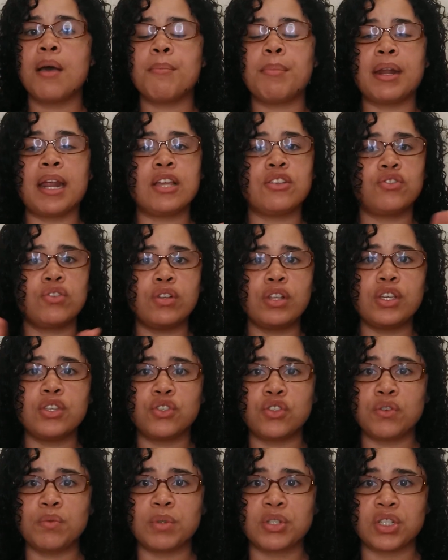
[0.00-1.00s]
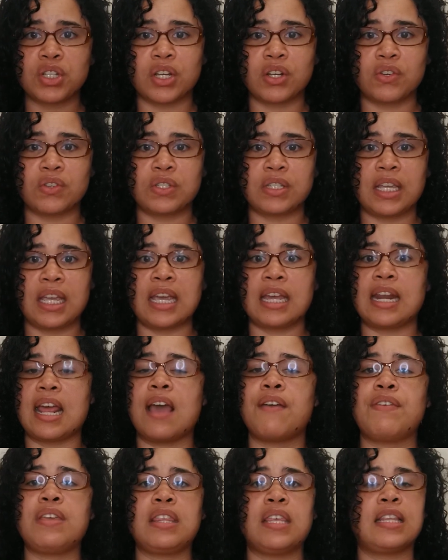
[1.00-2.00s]
But I truly do wish to understand
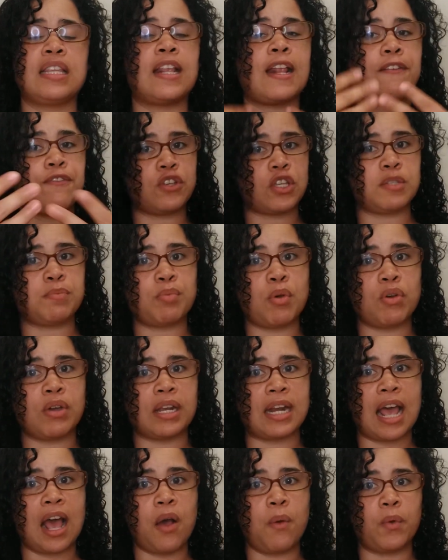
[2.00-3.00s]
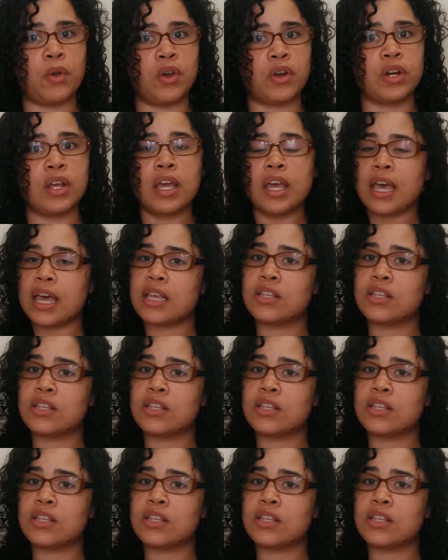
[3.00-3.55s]
everything that I've just spoken outward